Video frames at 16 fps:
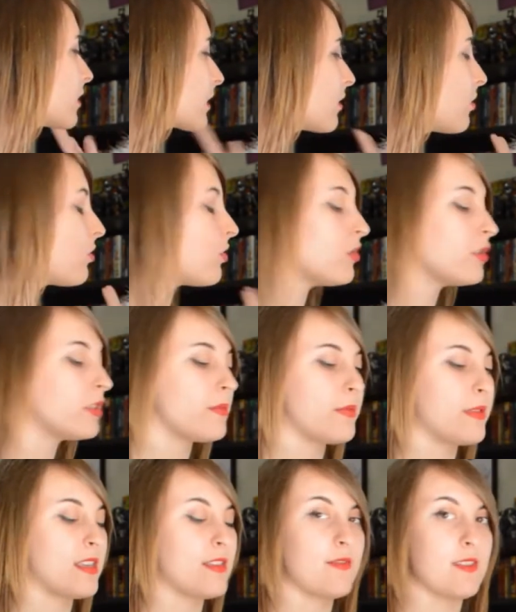going to hold the
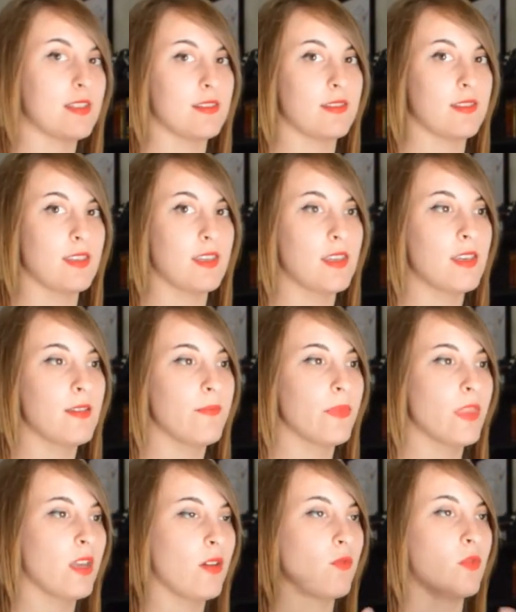PVC
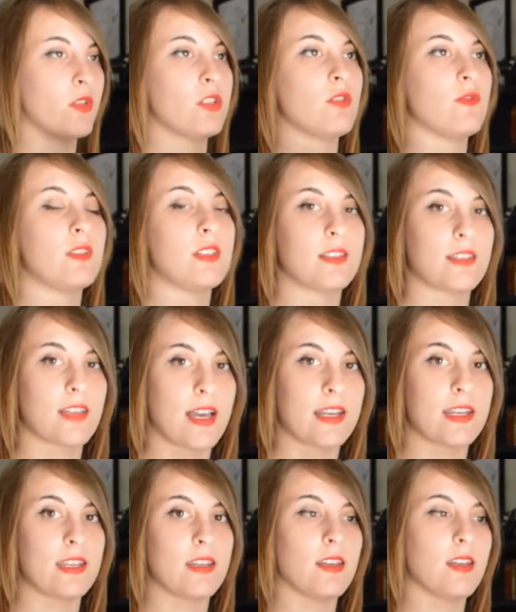once you've
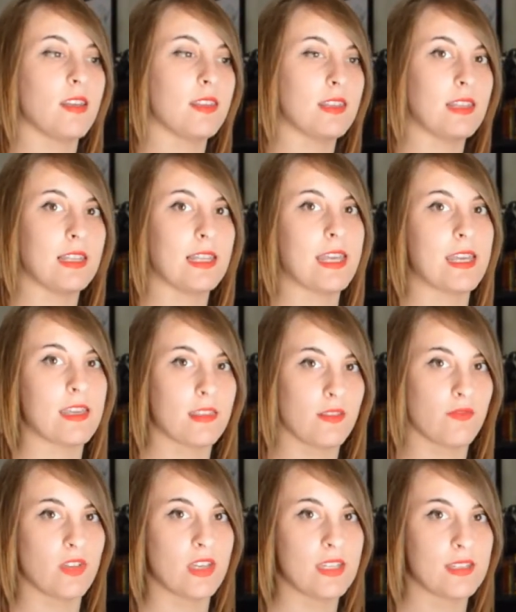decided the length
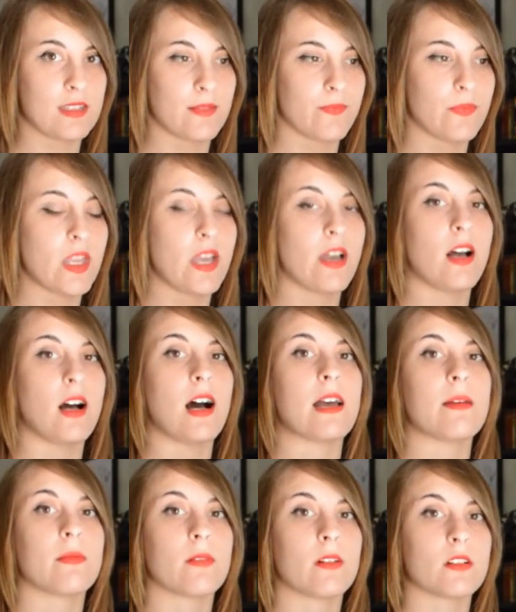of it.
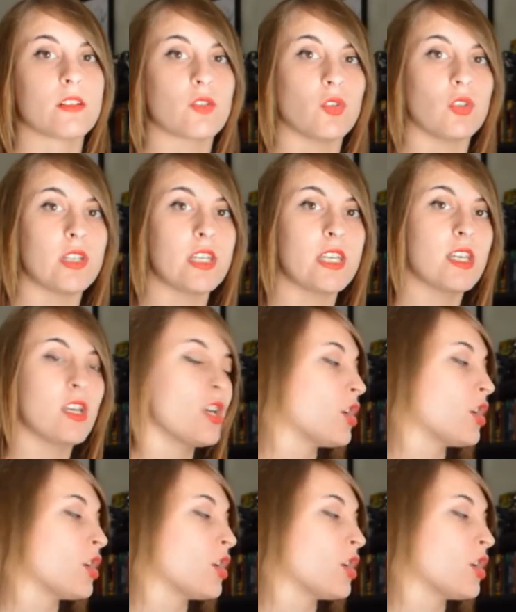I personally